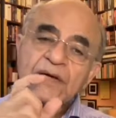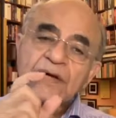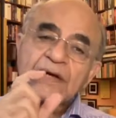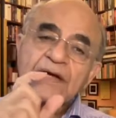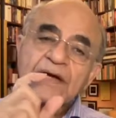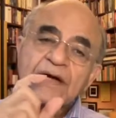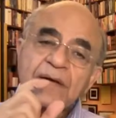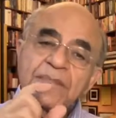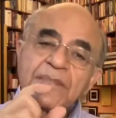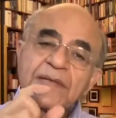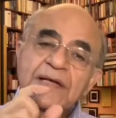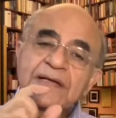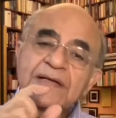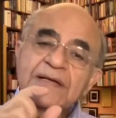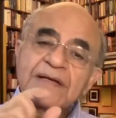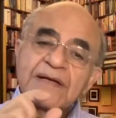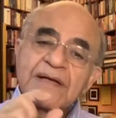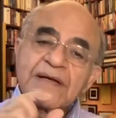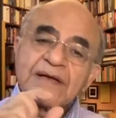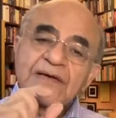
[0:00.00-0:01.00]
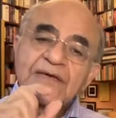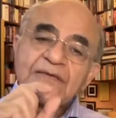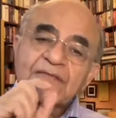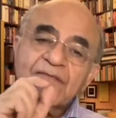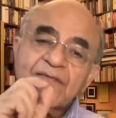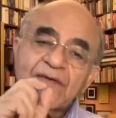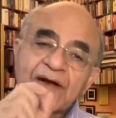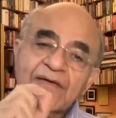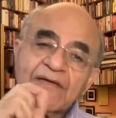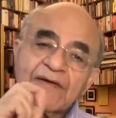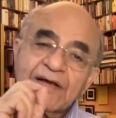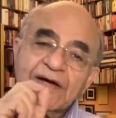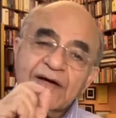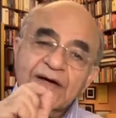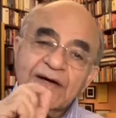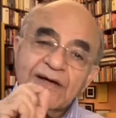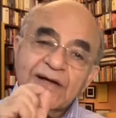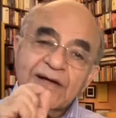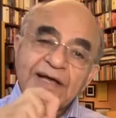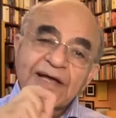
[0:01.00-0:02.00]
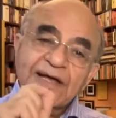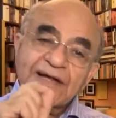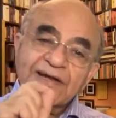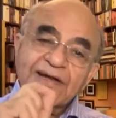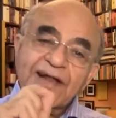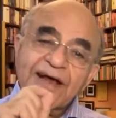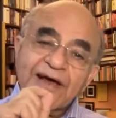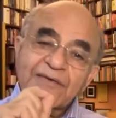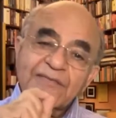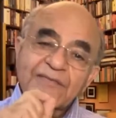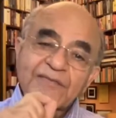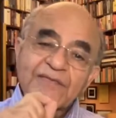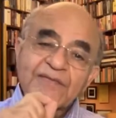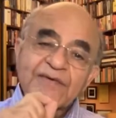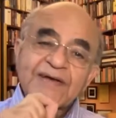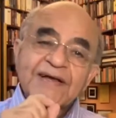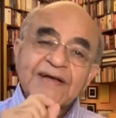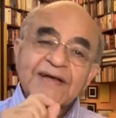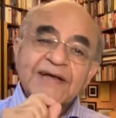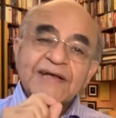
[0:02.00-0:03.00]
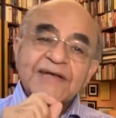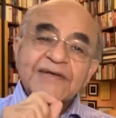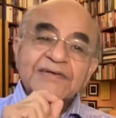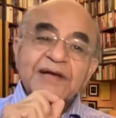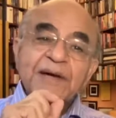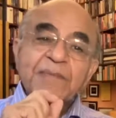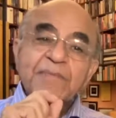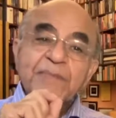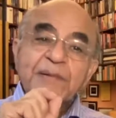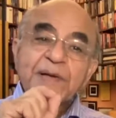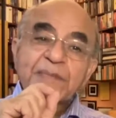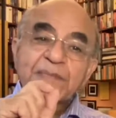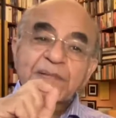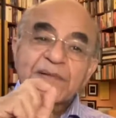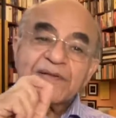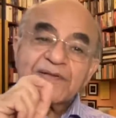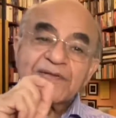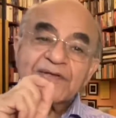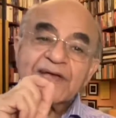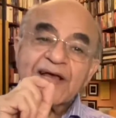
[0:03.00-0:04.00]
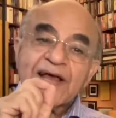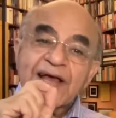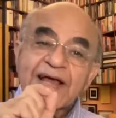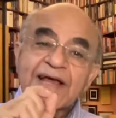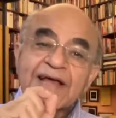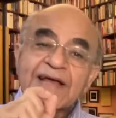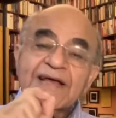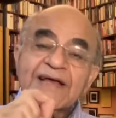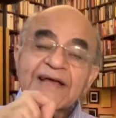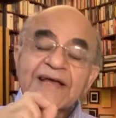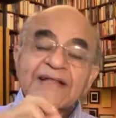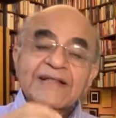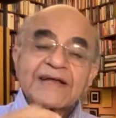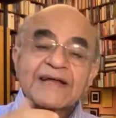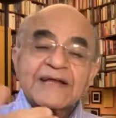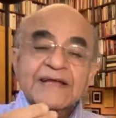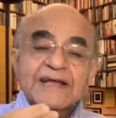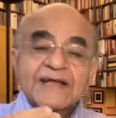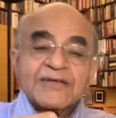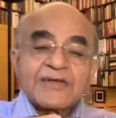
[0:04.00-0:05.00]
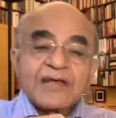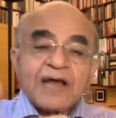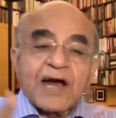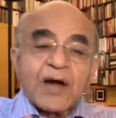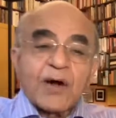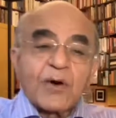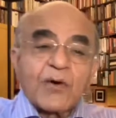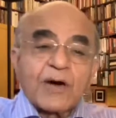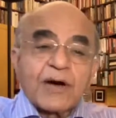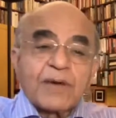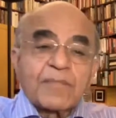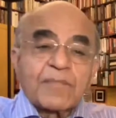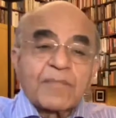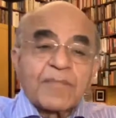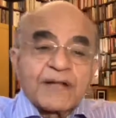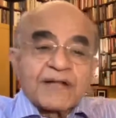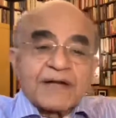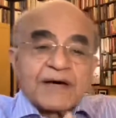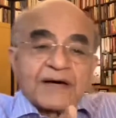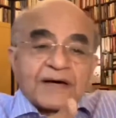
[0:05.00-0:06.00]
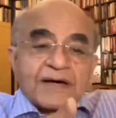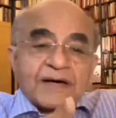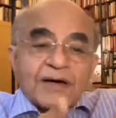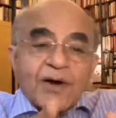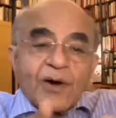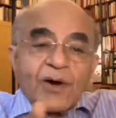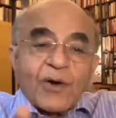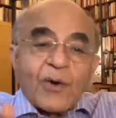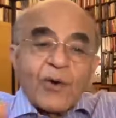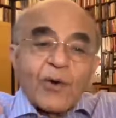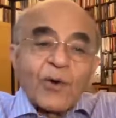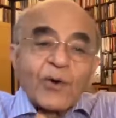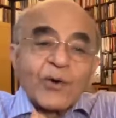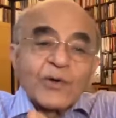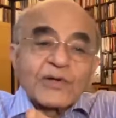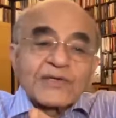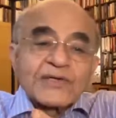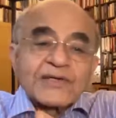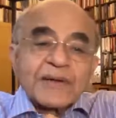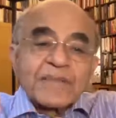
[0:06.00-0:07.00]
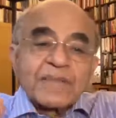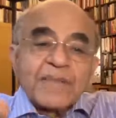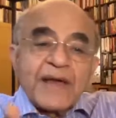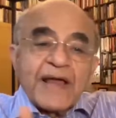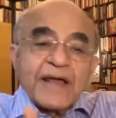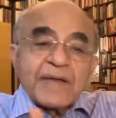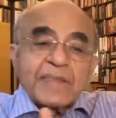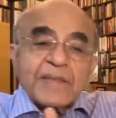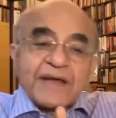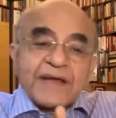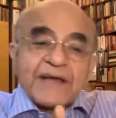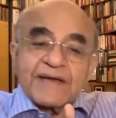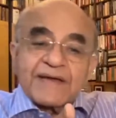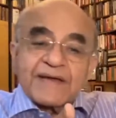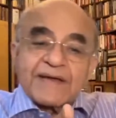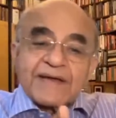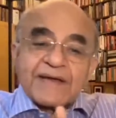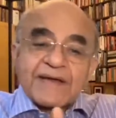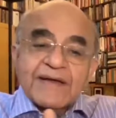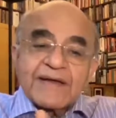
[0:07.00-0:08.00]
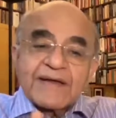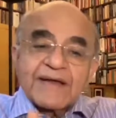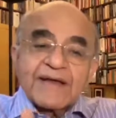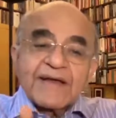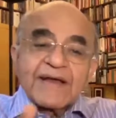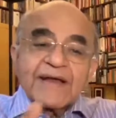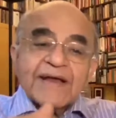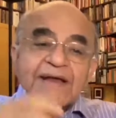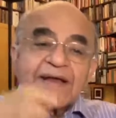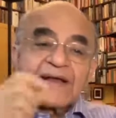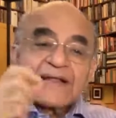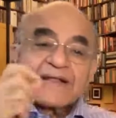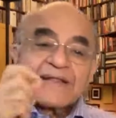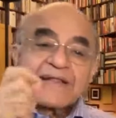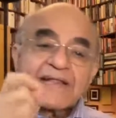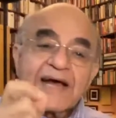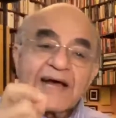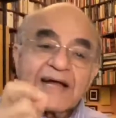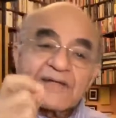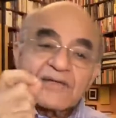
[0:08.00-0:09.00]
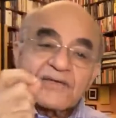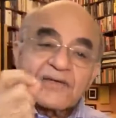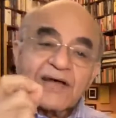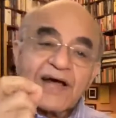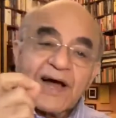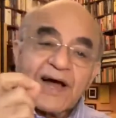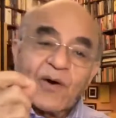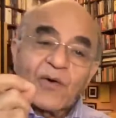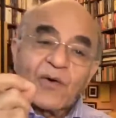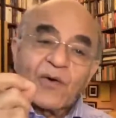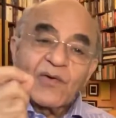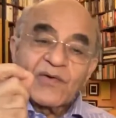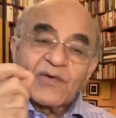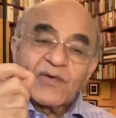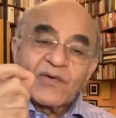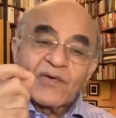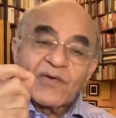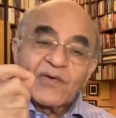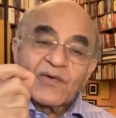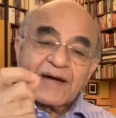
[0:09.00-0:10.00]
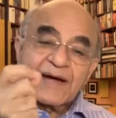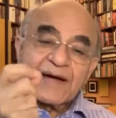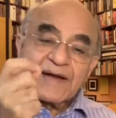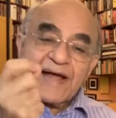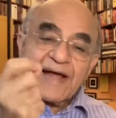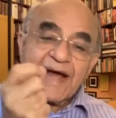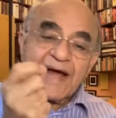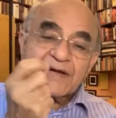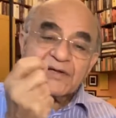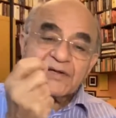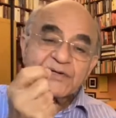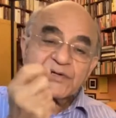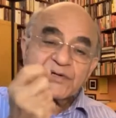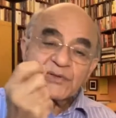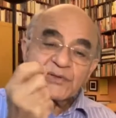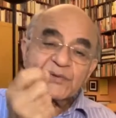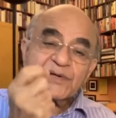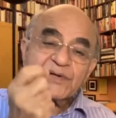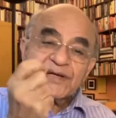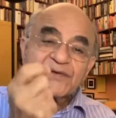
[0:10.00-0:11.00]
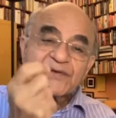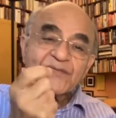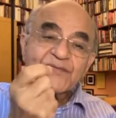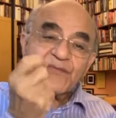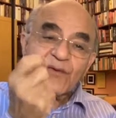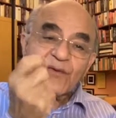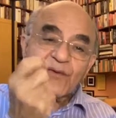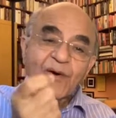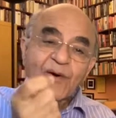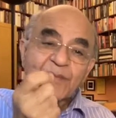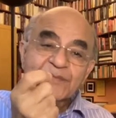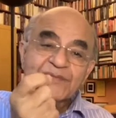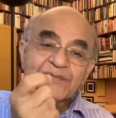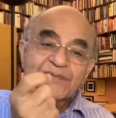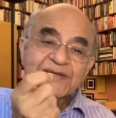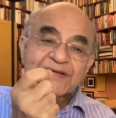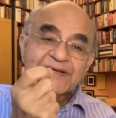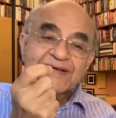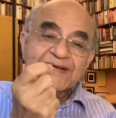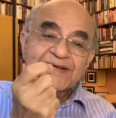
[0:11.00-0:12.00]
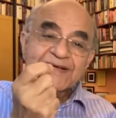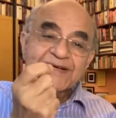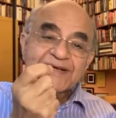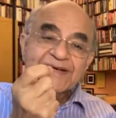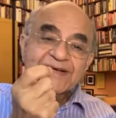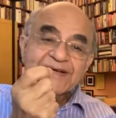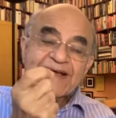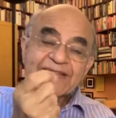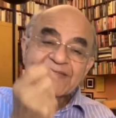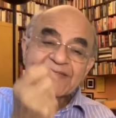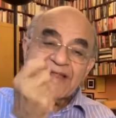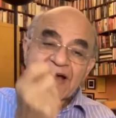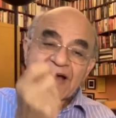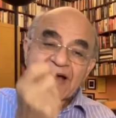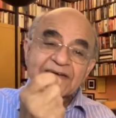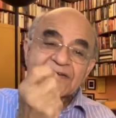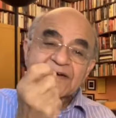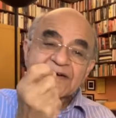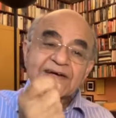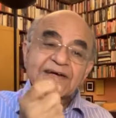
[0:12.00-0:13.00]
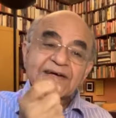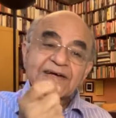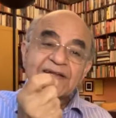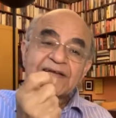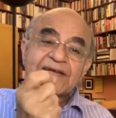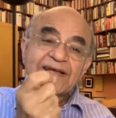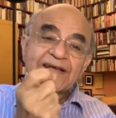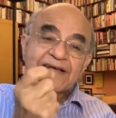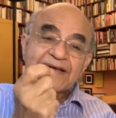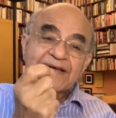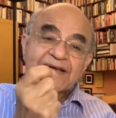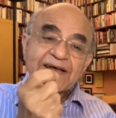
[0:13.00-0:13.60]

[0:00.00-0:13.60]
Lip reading: come in very early in life. Some people say that it's how a mother holds a baby. That's how an attitude is formed, and that early